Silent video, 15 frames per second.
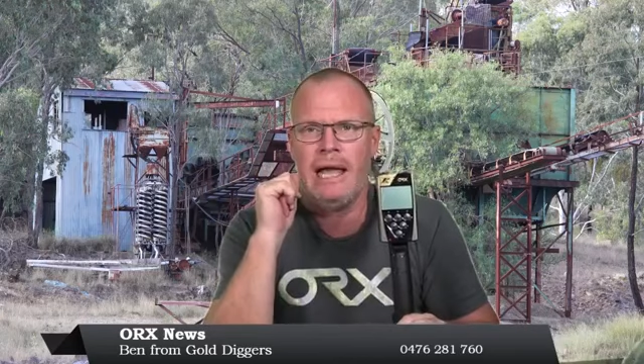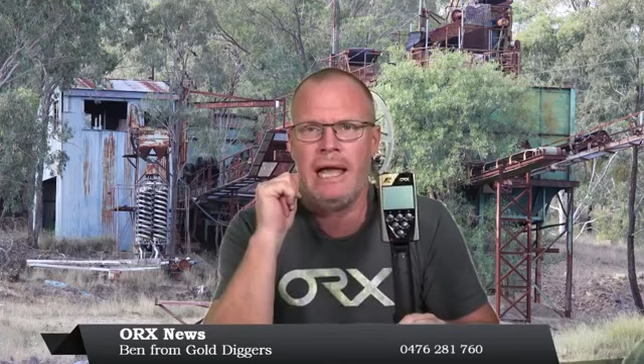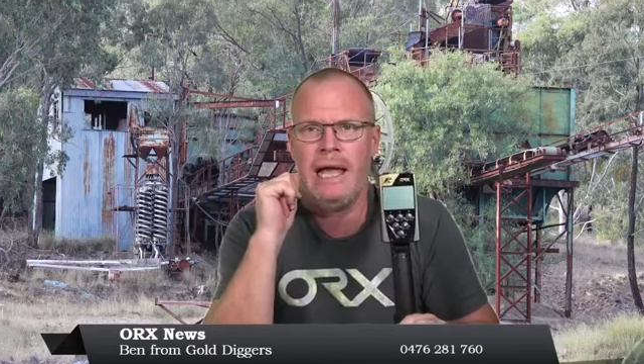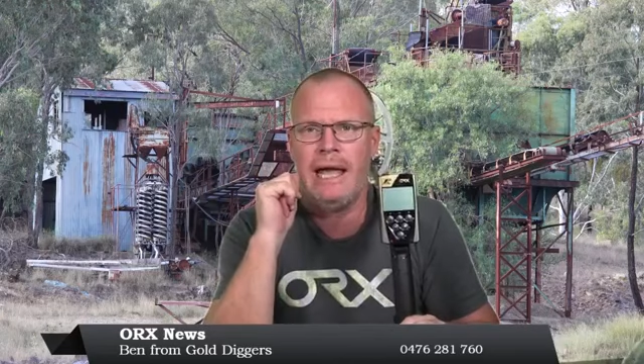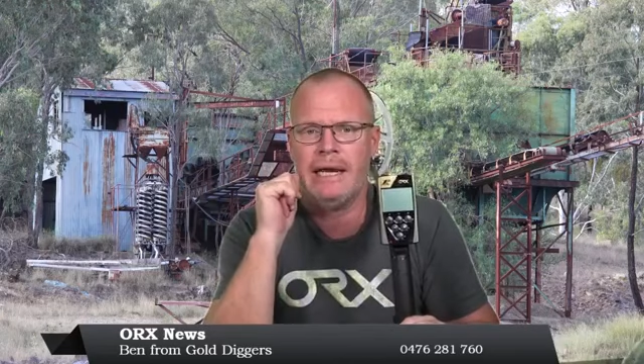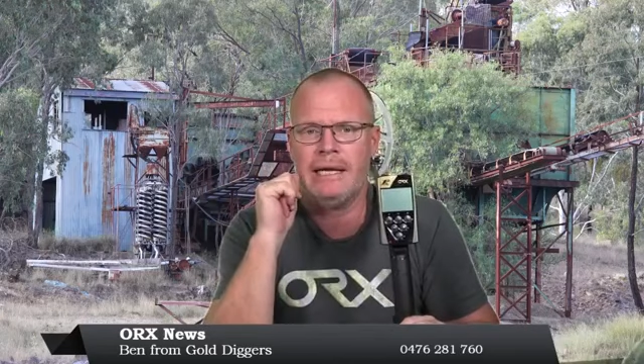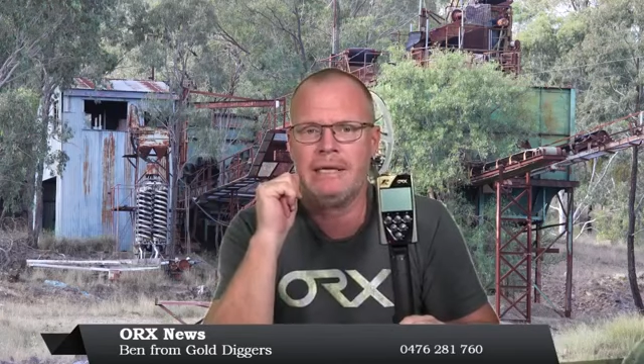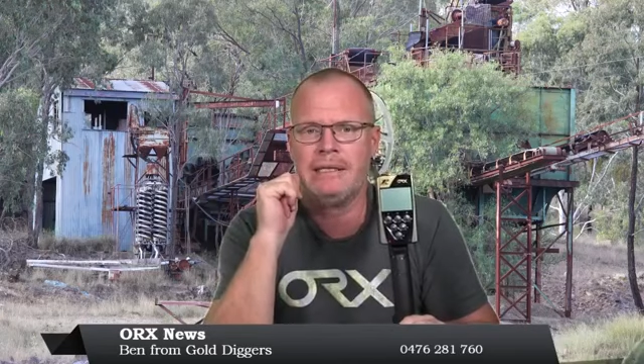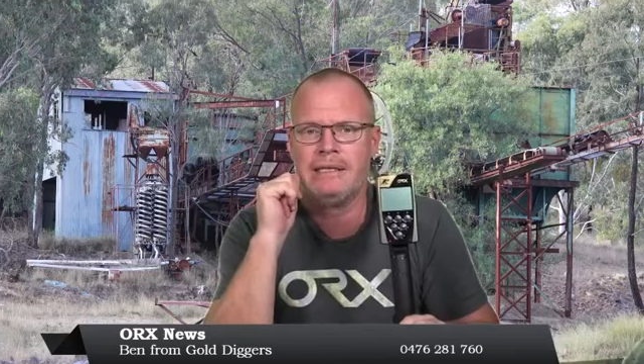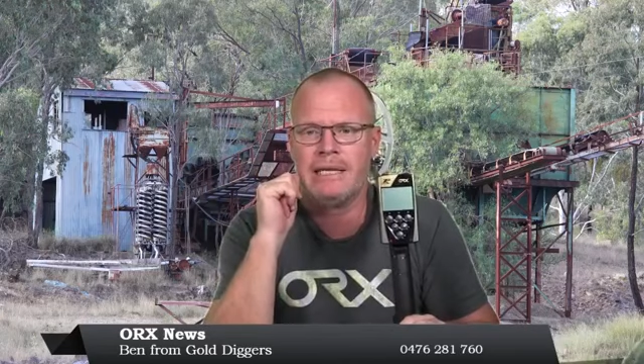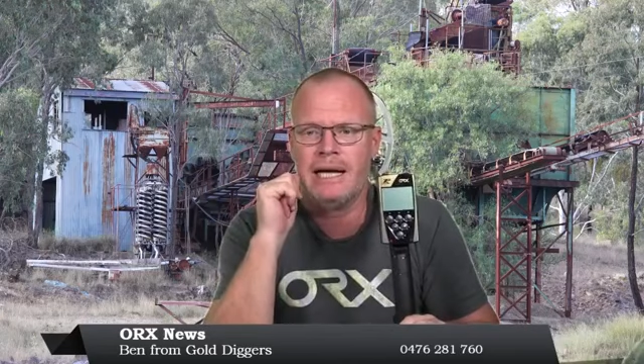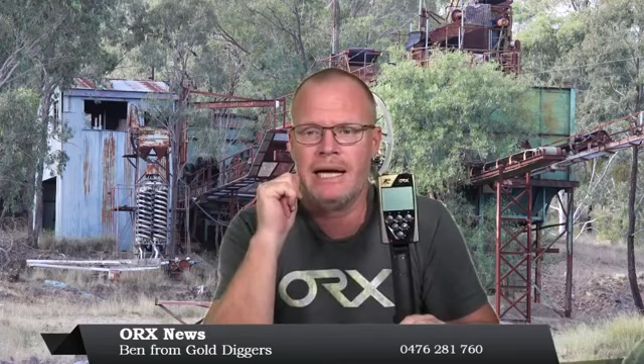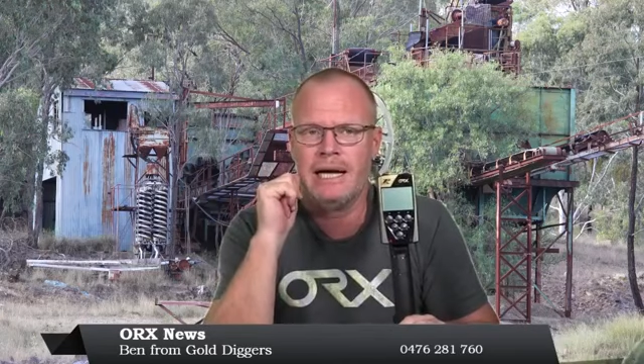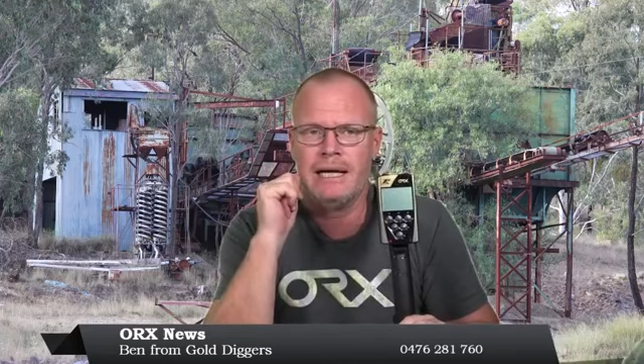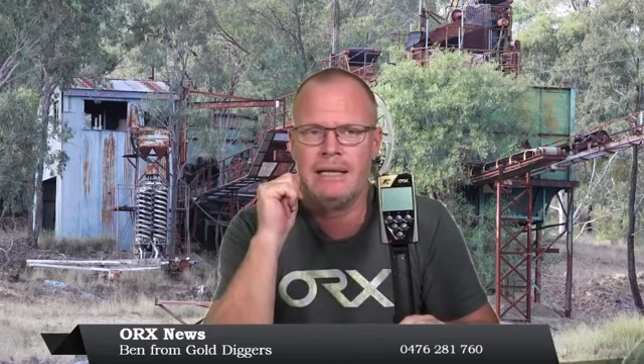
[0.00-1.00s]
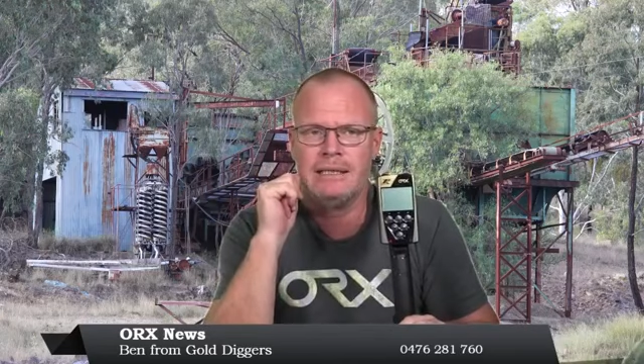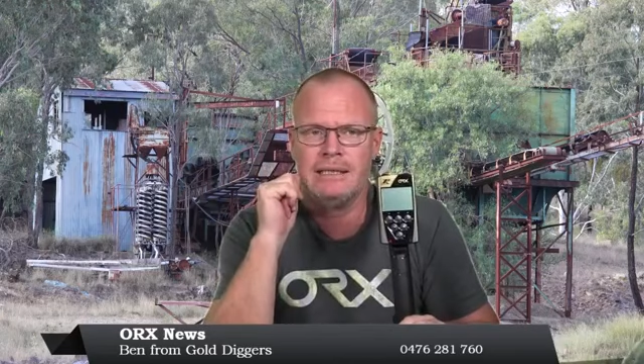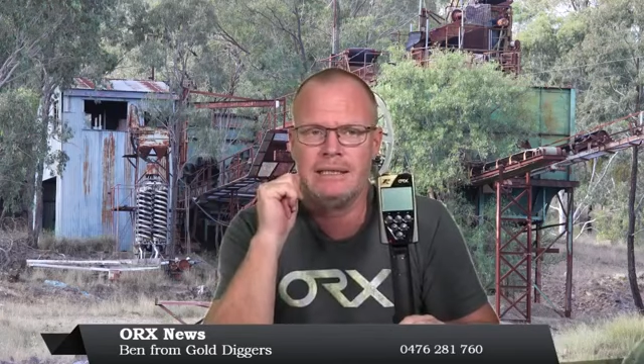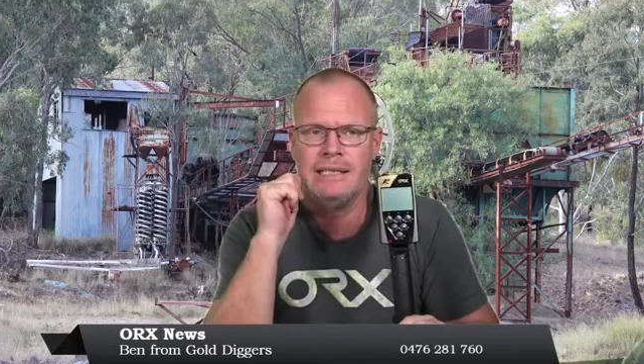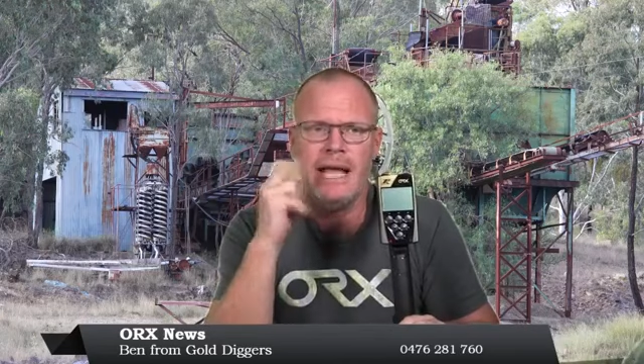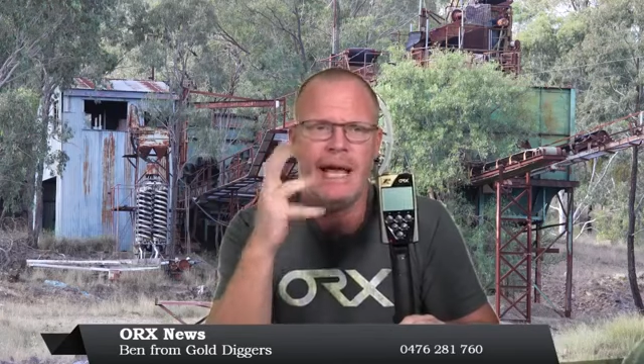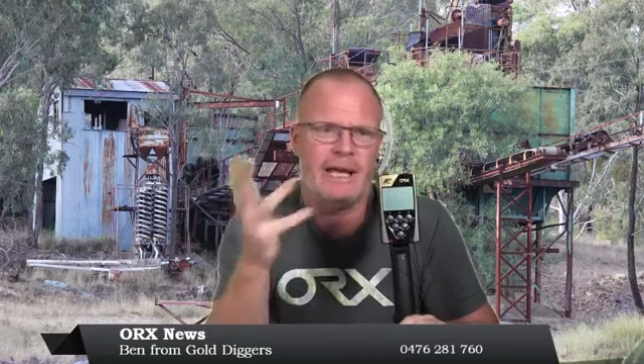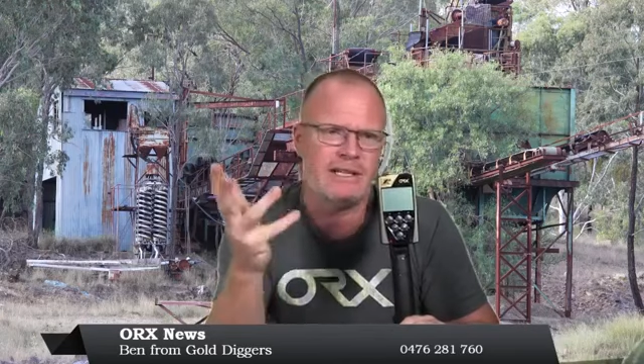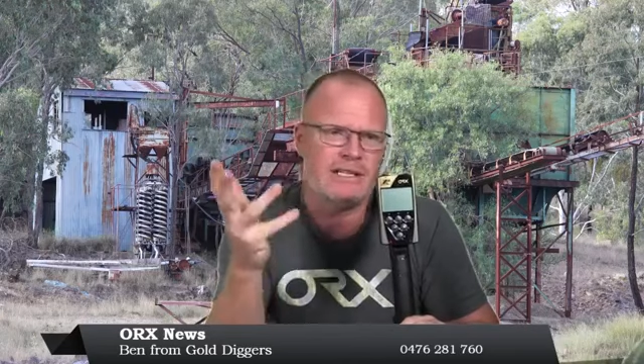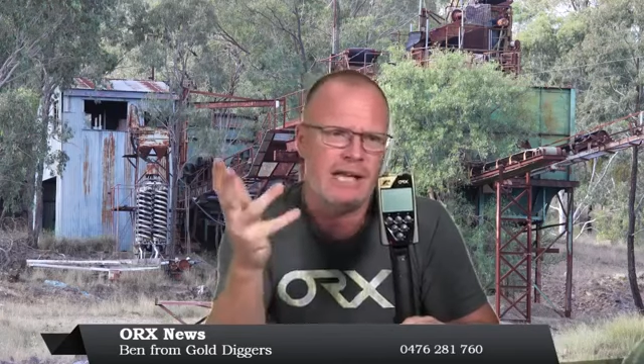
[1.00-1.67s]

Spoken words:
and yeah.